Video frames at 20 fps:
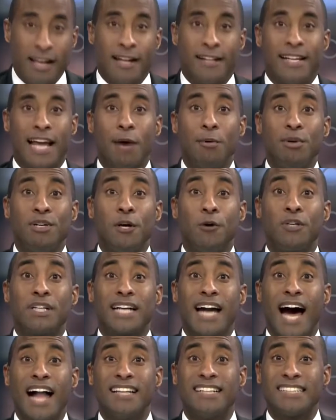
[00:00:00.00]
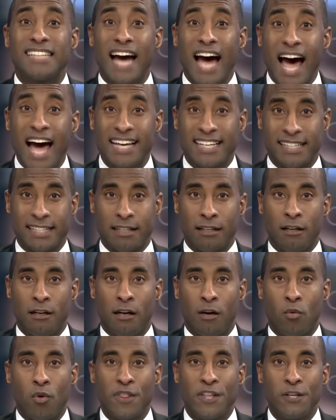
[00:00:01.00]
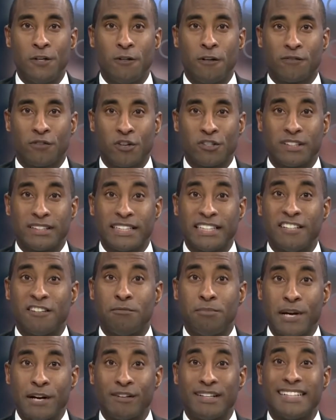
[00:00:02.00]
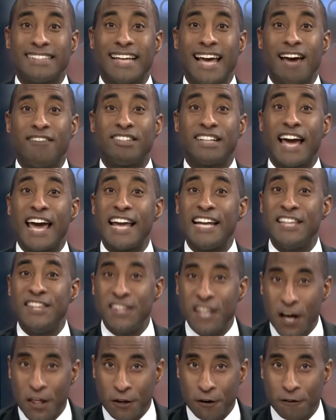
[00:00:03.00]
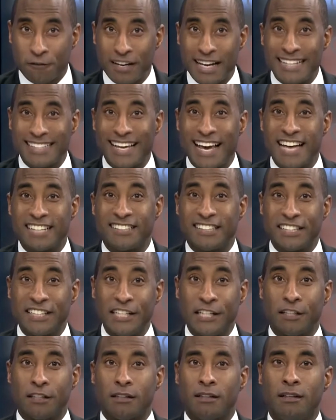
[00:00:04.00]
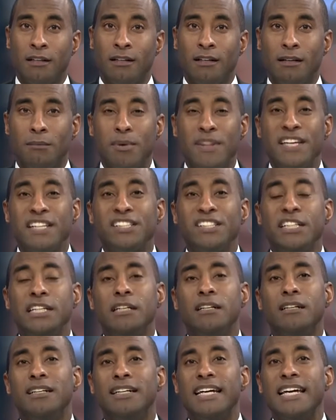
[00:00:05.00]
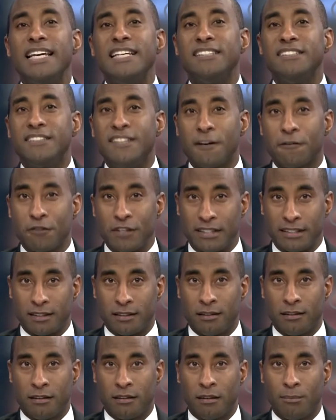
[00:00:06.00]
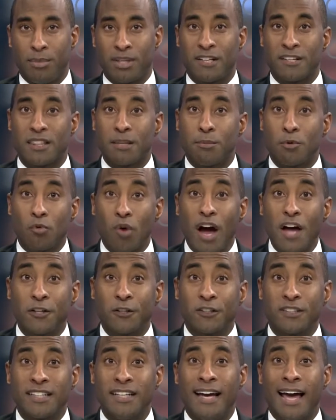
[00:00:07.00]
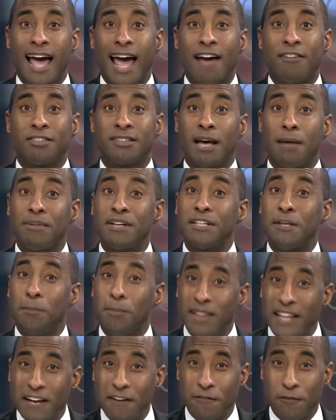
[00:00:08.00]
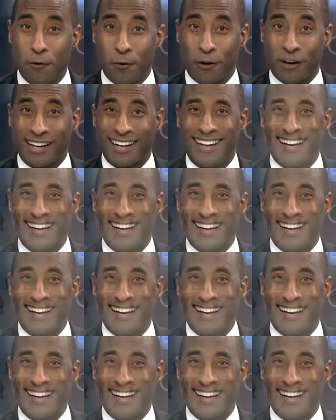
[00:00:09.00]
Now we go to college hockey, where the University of Mary is having another fantastic year. But this year is different because the Marauders have something to play for.